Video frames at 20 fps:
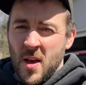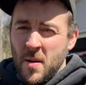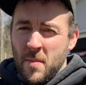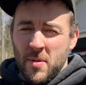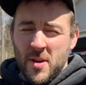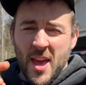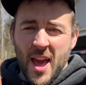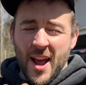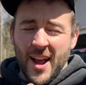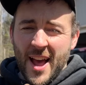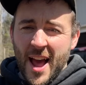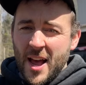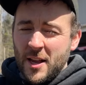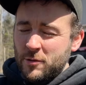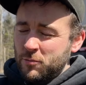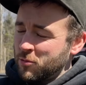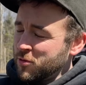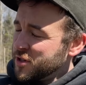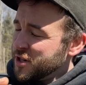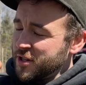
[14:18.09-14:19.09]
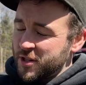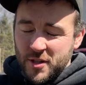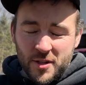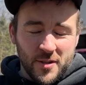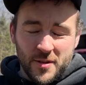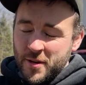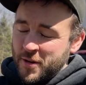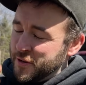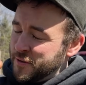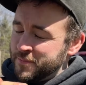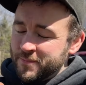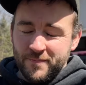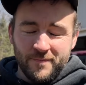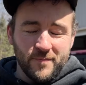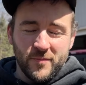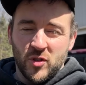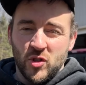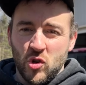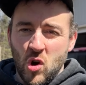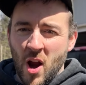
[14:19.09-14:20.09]
But yeah, guys, we're just
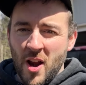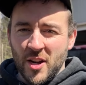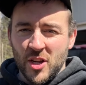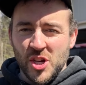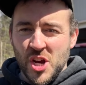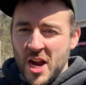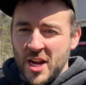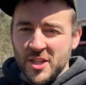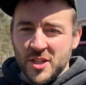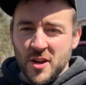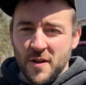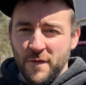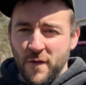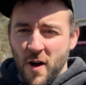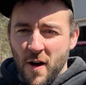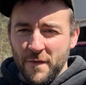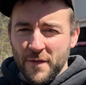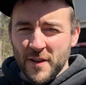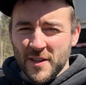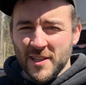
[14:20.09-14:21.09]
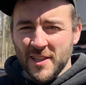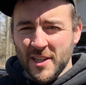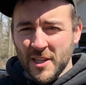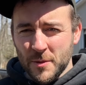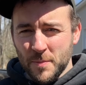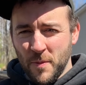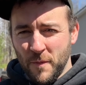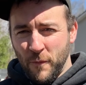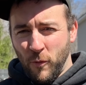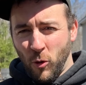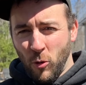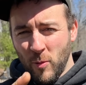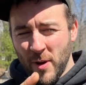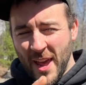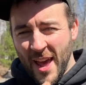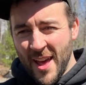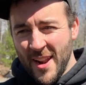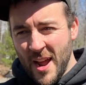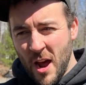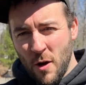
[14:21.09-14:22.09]
trying to check stuff off this list before we
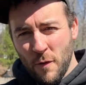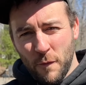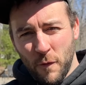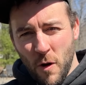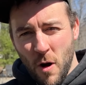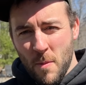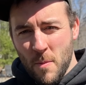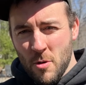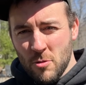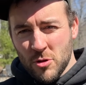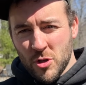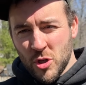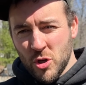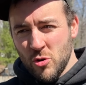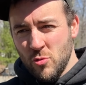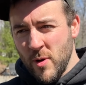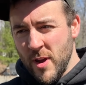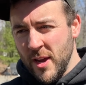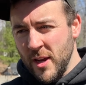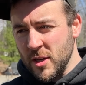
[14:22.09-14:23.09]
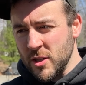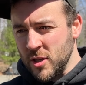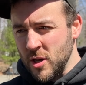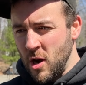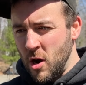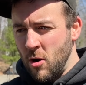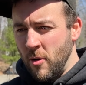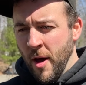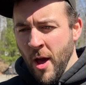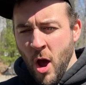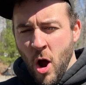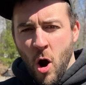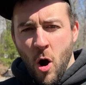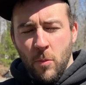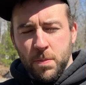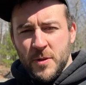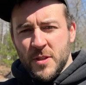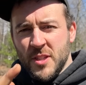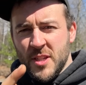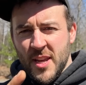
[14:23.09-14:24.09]
head out for almost 2 weeks. So
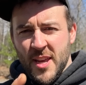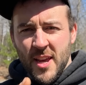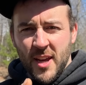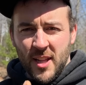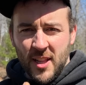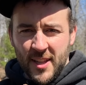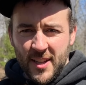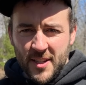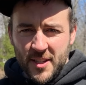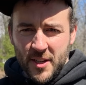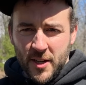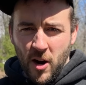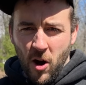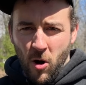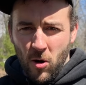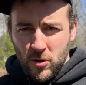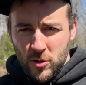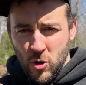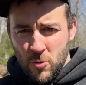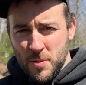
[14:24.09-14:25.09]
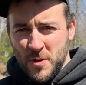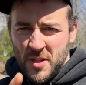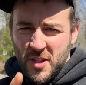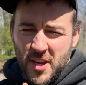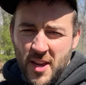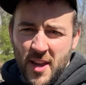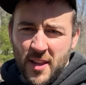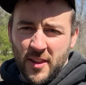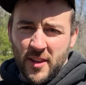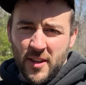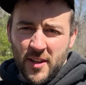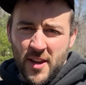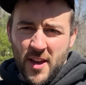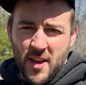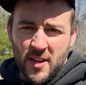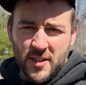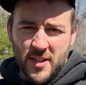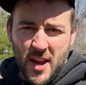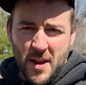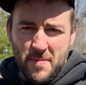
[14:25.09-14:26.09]
hope to see you at Cletus and Cars. Hope to see you at
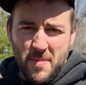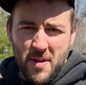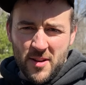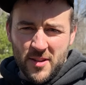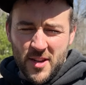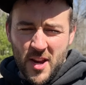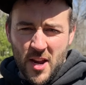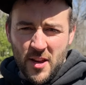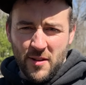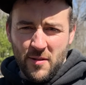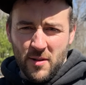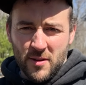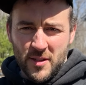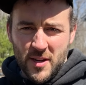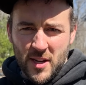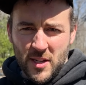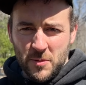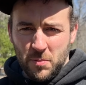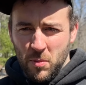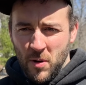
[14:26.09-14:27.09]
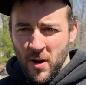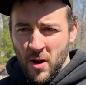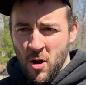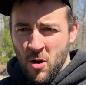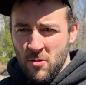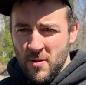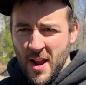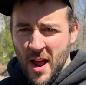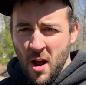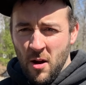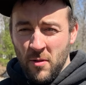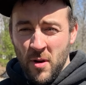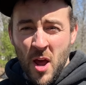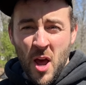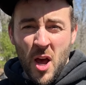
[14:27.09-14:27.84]
the Side-by-Side USA Spring Hoedown.